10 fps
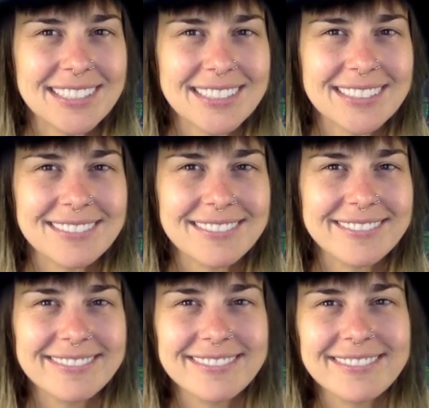
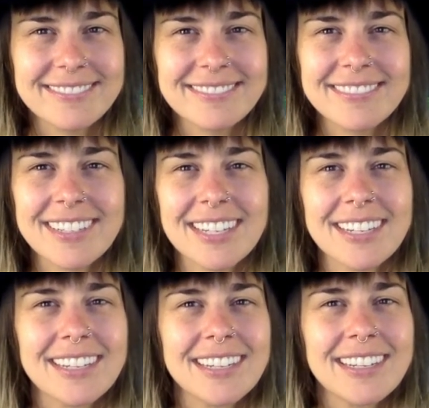
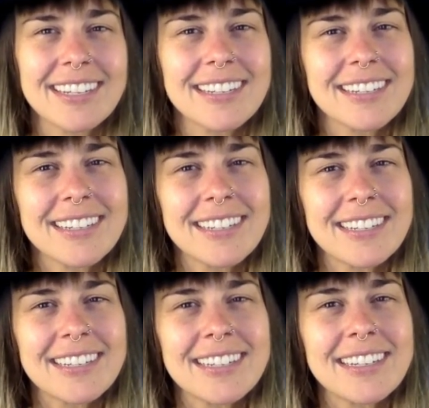
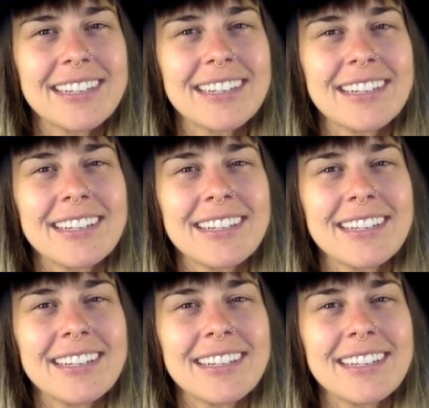Nothing is said.